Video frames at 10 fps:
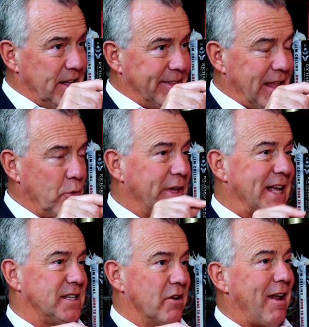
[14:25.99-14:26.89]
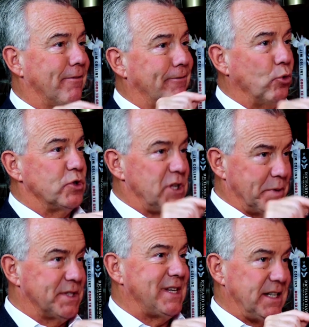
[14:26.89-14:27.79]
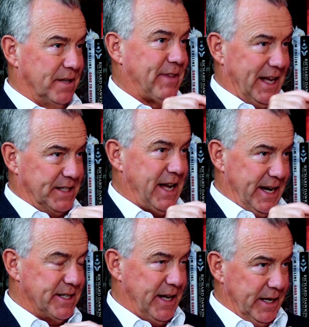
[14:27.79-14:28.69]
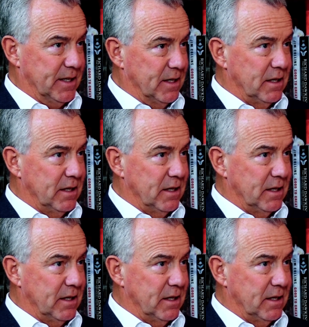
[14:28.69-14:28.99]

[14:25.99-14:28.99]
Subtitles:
they were getting around 40% of that aid in.